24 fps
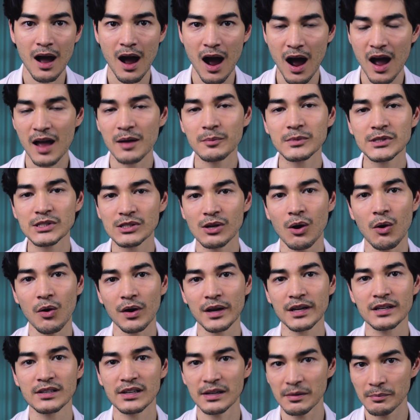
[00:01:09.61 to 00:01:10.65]
I am
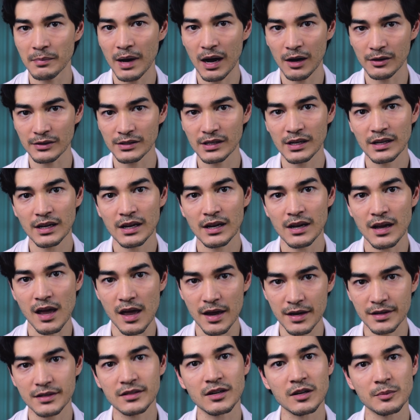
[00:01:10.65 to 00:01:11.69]
talking about
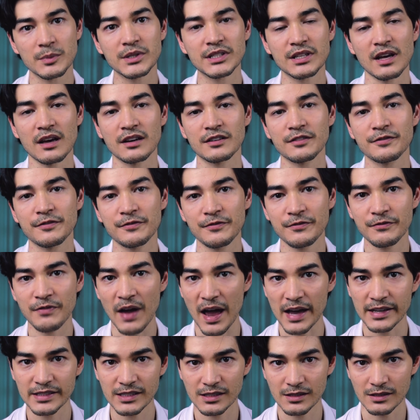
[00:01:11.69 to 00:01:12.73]
intermittent
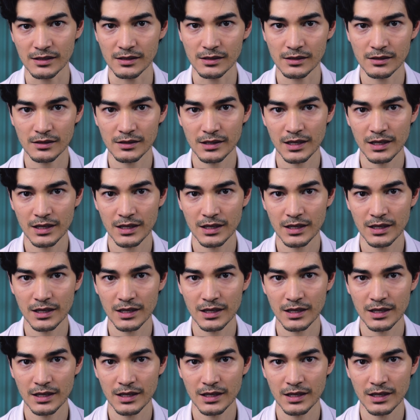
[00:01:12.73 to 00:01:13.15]
fasting,